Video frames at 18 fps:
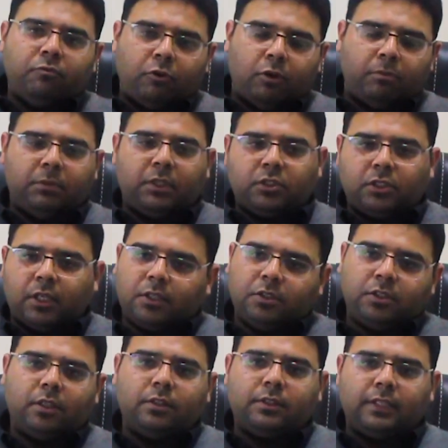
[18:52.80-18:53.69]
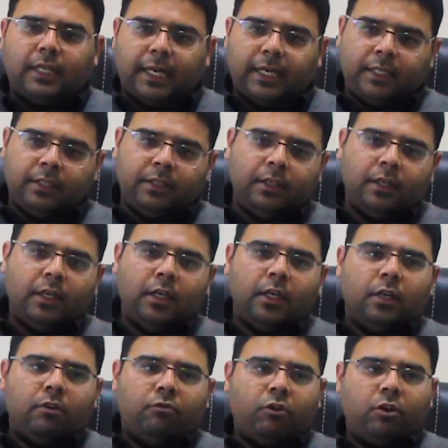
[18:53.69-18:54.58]
from the structure side
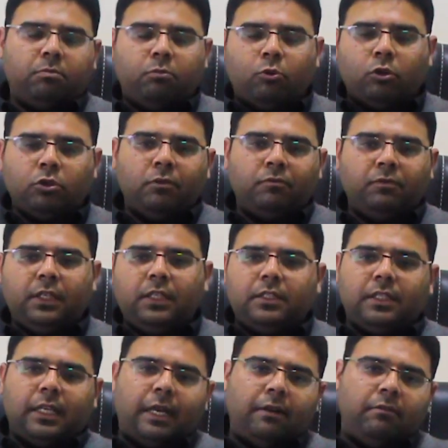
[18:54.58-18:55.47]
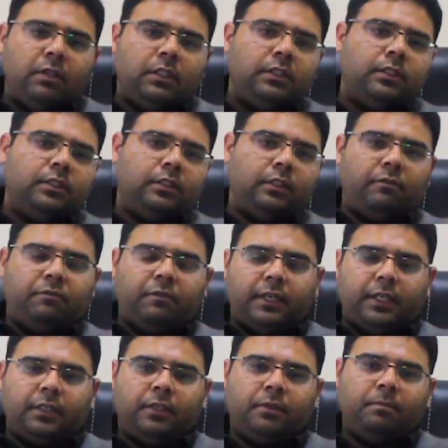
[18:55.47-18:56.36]
for both of these levels is
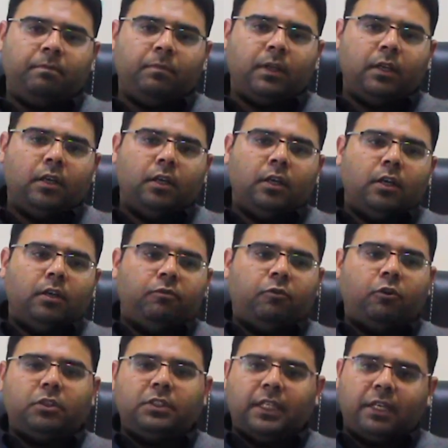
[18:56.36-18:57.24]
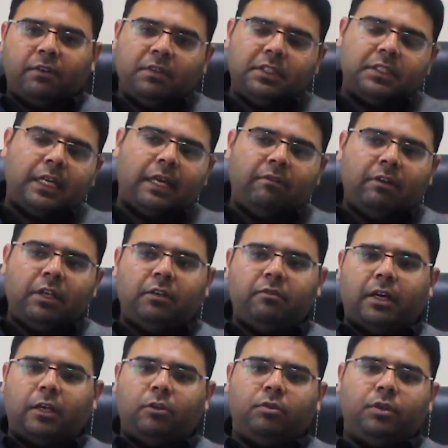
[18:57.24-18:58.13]
different. For service level
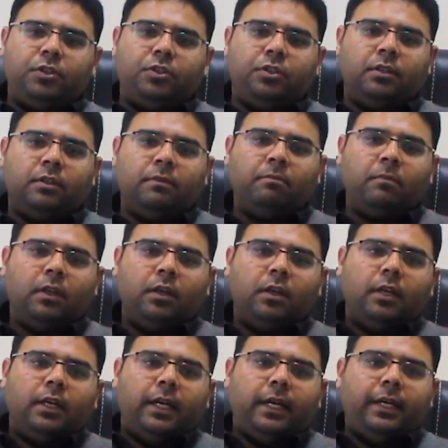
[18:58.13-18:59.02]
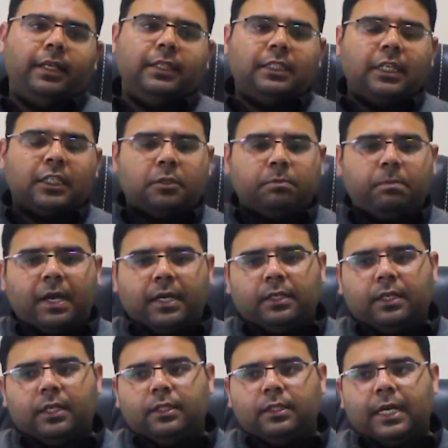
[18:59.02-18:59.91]
evaluation, it is
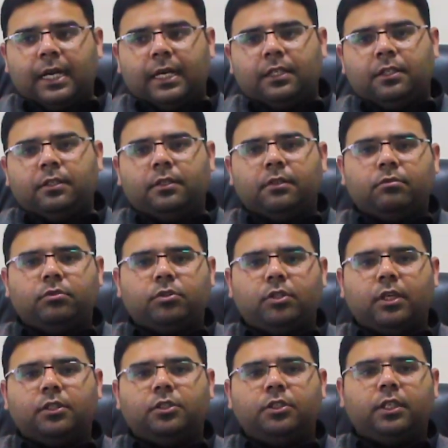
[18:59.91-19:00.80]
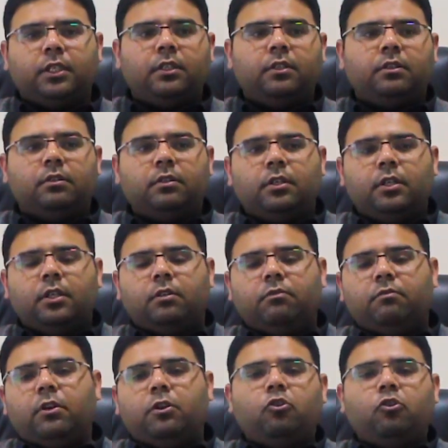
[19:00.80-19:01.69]
expected that structure will